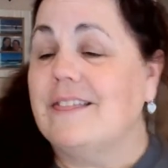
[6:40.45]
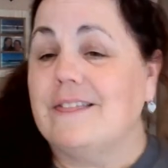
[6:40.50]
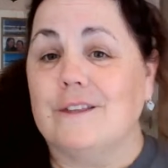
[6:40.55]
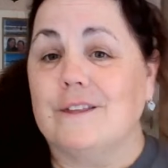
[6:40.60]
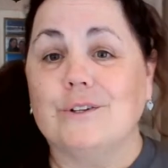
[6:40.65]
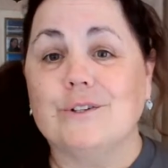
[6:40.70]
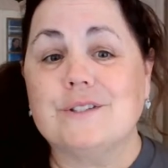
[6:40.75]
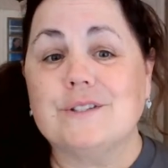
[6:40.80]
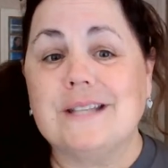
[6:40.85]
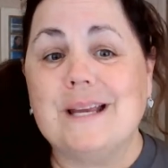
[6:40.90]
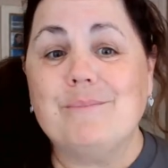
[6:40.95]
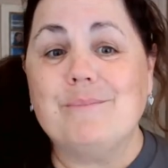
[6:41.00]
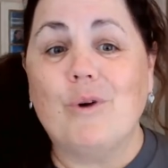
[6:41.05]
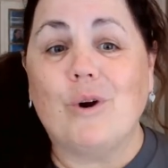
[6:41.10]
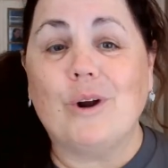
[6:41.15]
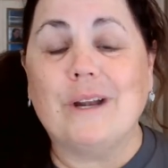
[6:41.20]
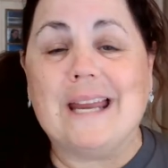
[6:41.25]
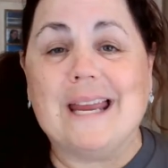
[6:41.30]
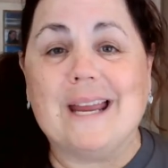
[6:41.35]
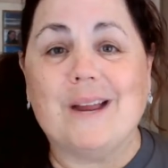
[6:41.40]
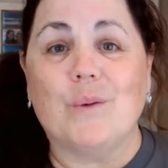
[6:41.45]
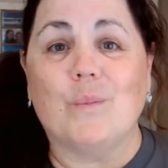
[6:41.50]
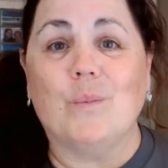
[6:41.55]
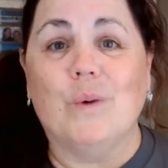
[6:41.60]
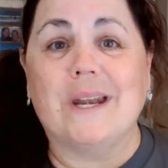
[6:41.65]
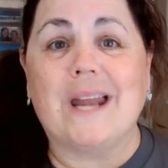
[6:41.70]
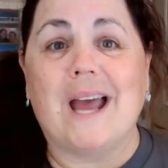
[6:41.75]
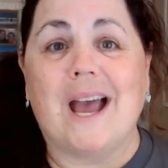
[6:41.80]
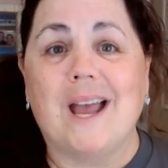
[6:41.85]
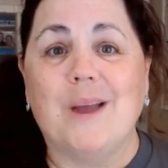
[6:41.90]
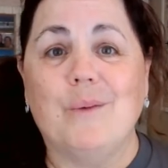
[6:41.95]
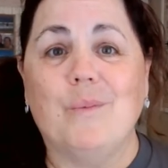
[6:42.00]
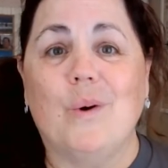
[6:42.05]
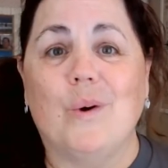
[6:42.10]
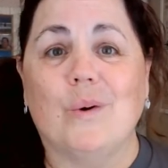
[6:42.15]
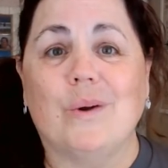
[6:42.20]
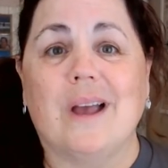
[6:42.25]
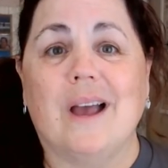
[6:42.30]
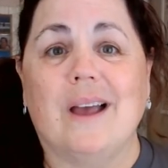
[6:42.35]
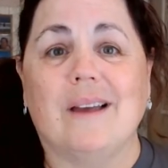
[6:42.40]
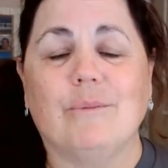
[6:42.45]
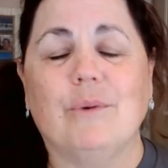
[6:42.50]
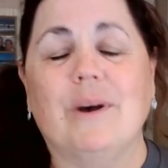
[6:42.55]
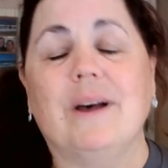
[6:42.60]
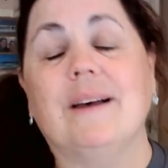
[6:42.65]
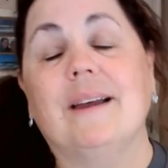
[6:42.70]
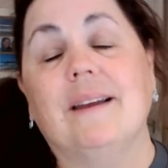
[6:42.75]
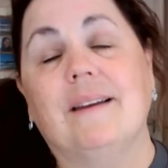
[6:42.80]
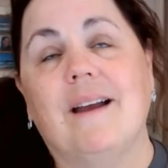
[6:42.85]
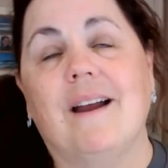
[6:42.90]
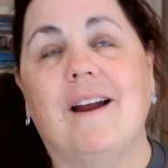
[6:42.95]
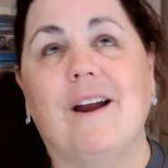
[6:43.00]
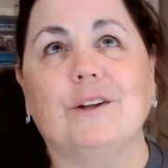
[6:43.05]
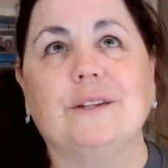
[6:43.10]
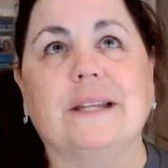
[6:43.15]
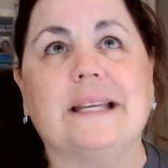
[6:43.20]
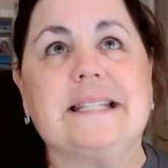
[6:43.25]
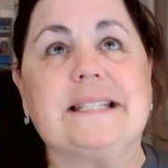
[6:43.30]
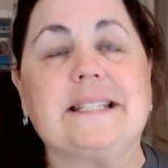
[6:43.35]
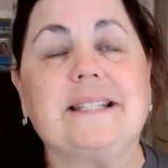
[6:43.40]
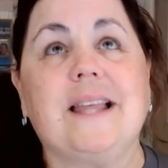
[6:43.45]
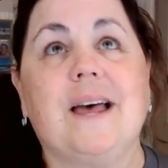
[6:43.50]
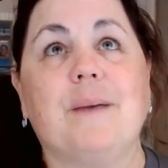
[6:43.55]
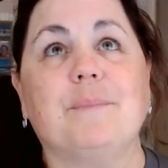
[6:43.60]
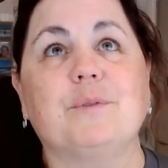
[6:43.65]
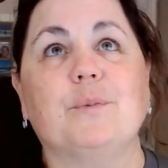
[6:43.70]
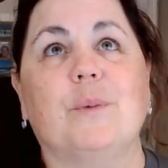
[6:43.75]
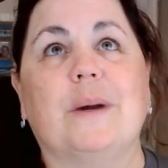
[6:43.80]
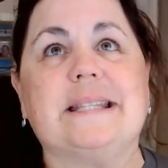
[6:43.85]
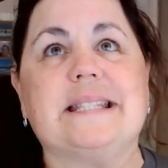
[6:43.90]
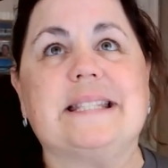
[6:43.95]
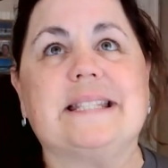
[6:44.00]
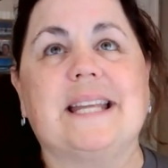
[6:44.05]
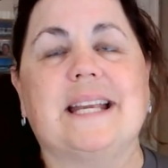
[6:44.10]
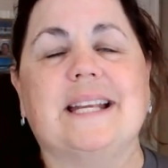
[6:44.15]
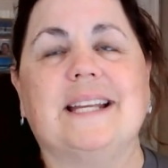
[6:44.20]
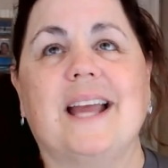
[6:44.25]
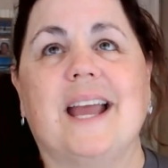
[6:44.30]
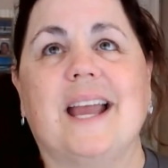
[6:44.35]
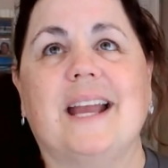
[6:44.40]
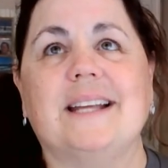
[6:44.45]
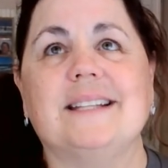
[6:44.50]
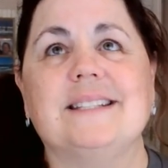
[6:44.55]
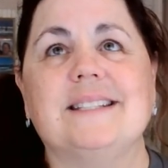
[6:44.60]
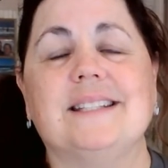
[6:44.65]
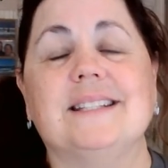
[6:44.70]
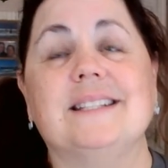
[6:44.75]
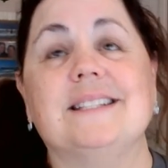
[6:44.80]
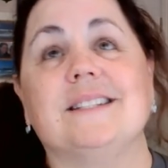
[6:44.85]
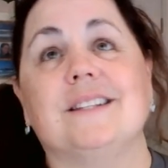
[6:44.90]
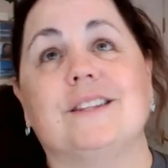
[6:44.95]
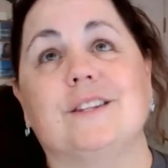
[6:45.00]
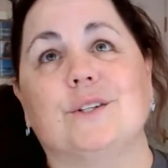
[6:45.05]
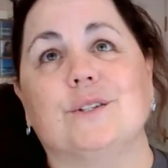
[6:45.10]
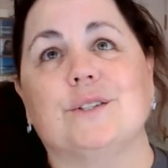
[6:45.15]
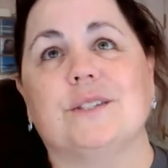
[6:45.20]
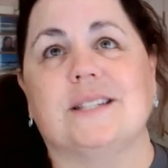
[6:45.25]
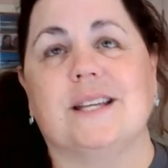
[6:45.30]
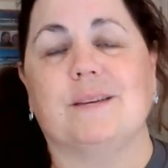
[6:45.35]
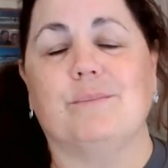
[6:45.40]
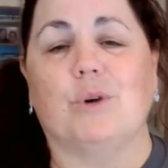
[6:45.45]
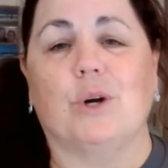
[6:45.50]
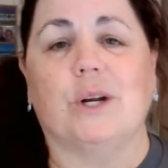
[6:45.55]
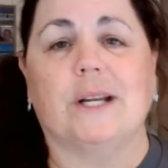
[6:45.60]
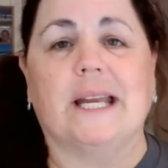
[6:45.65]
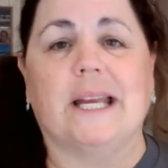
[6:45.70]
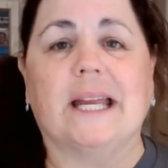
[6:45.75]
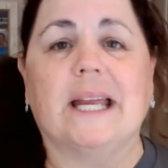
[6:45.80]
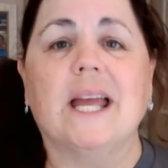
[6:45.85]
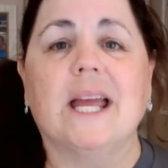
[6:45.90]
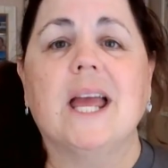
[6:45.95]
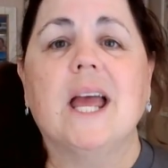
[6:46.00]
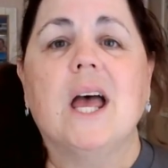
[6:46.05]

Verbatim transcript: Thursday morning when I woke up, well, I hardly slept Wednesday night into Thursday morning.